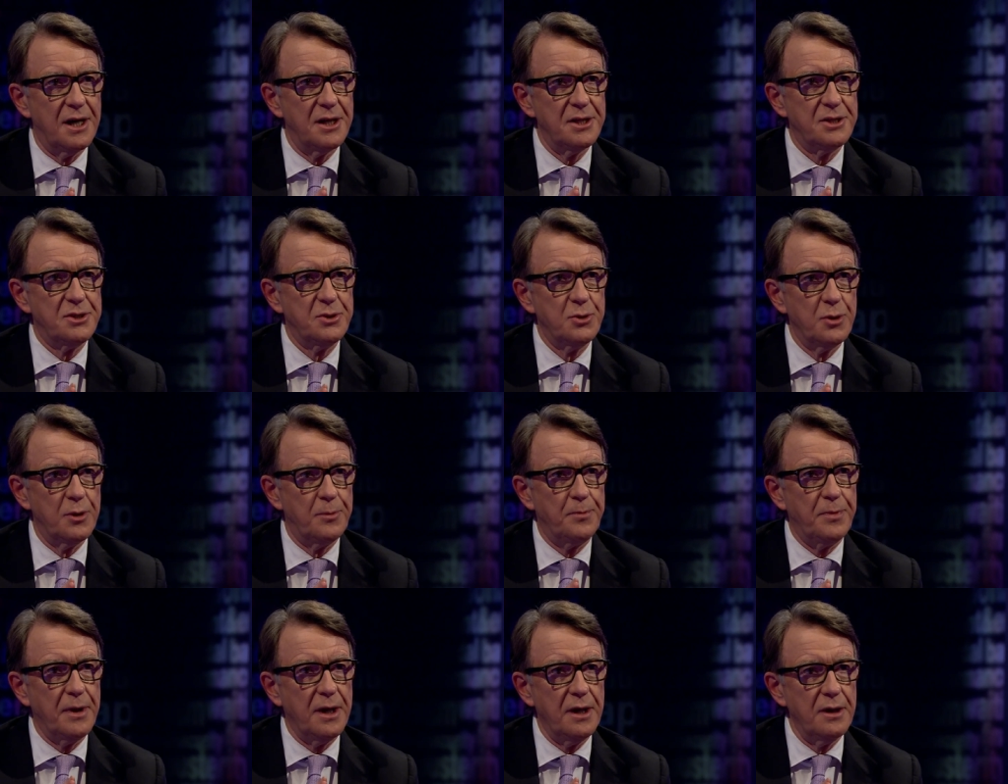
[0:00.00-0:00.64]
to
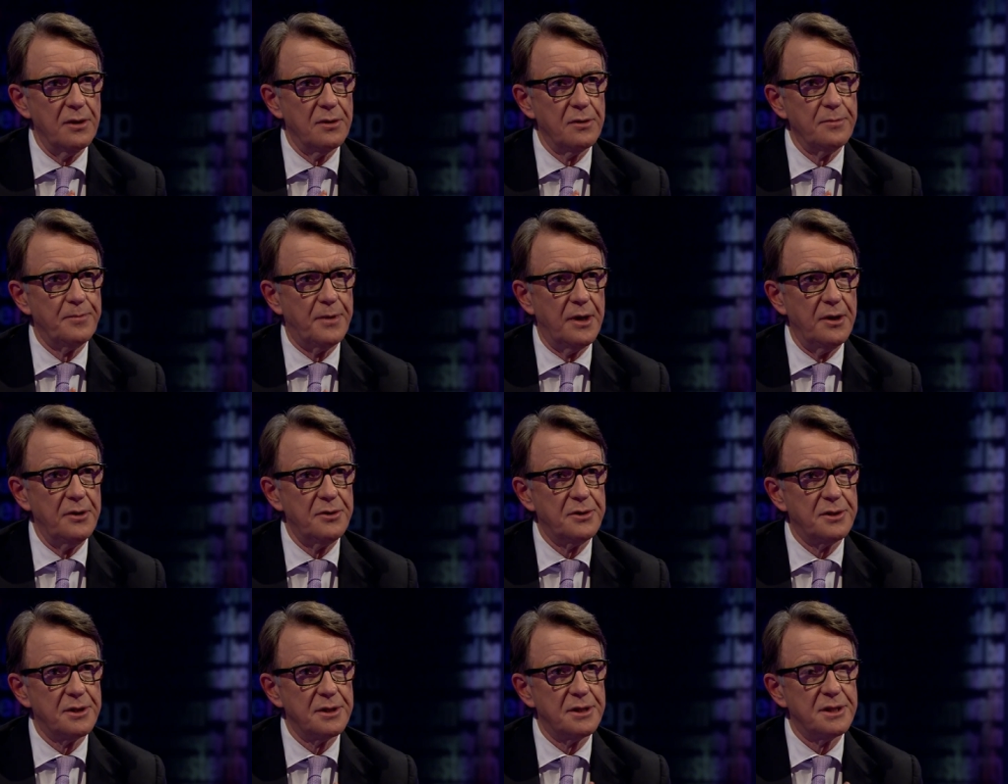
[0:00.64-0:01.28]
appeal
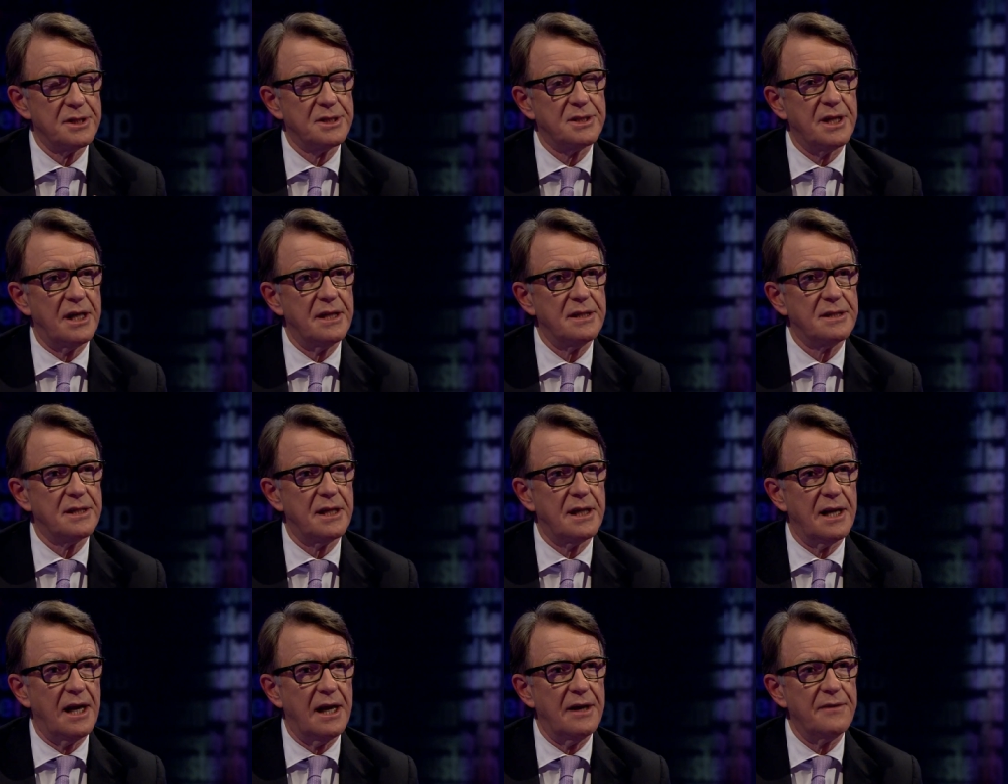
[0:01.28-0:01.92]
both to the
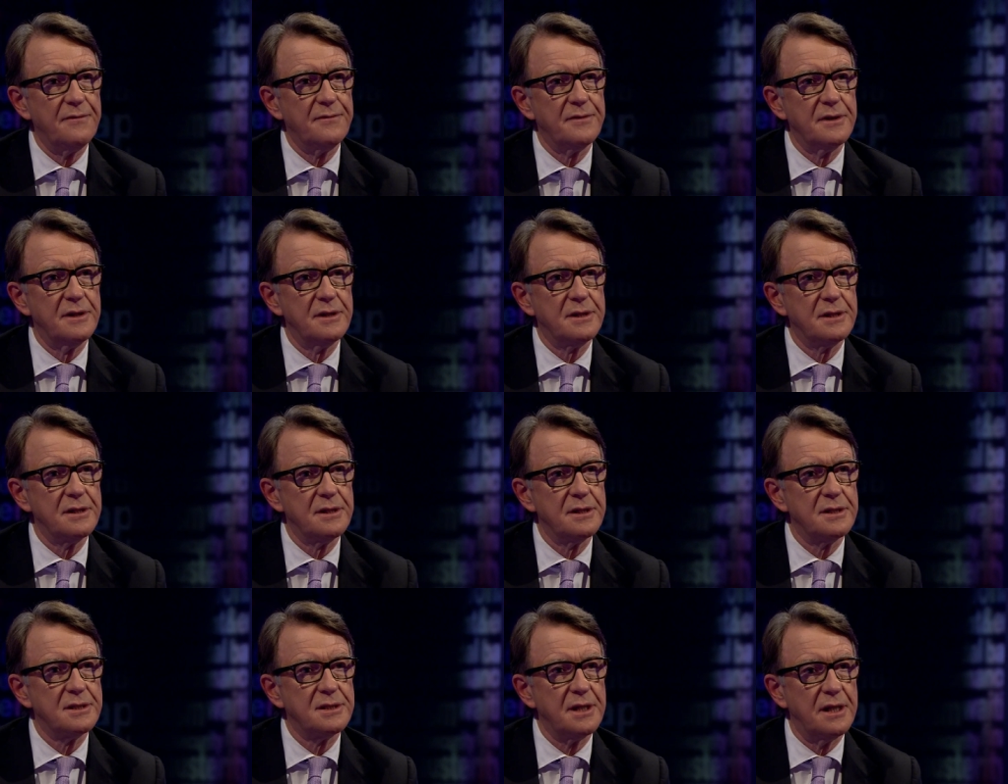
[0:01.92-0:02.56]
centre-left and to
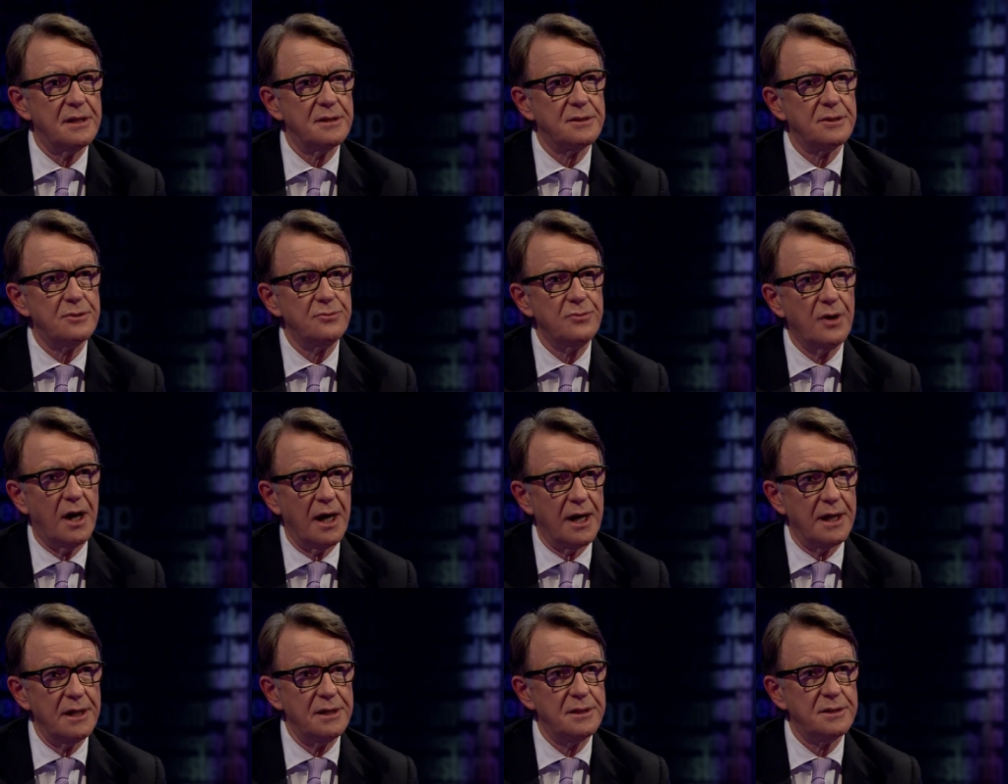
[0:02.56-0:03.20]
the
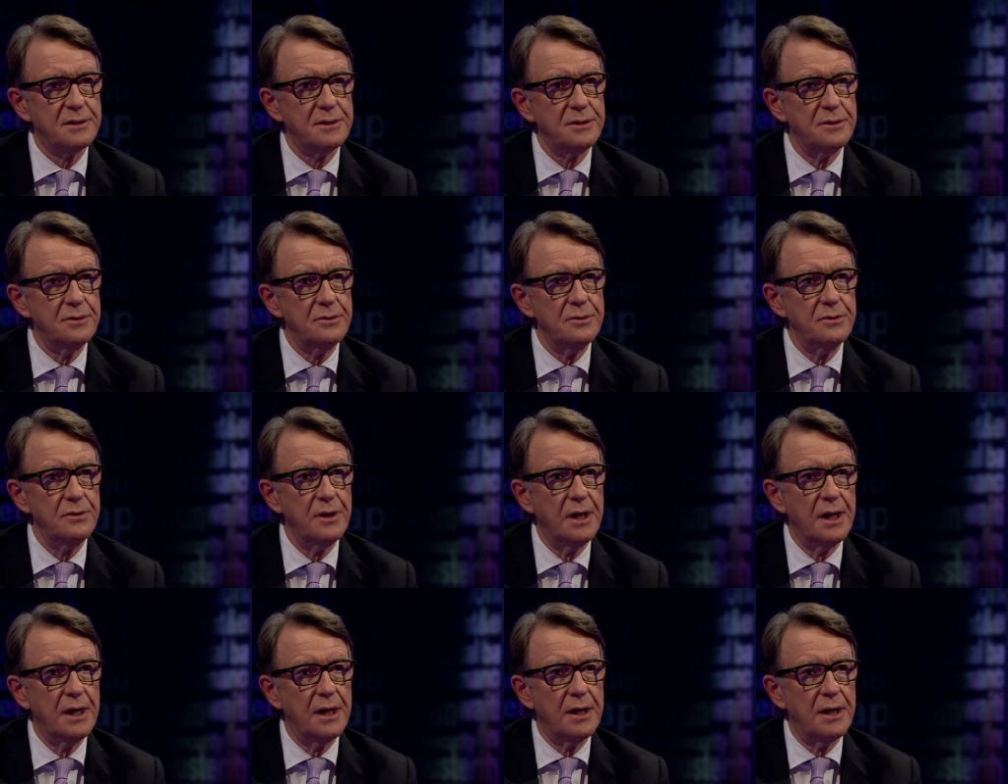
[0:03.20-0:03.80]
centre-right, to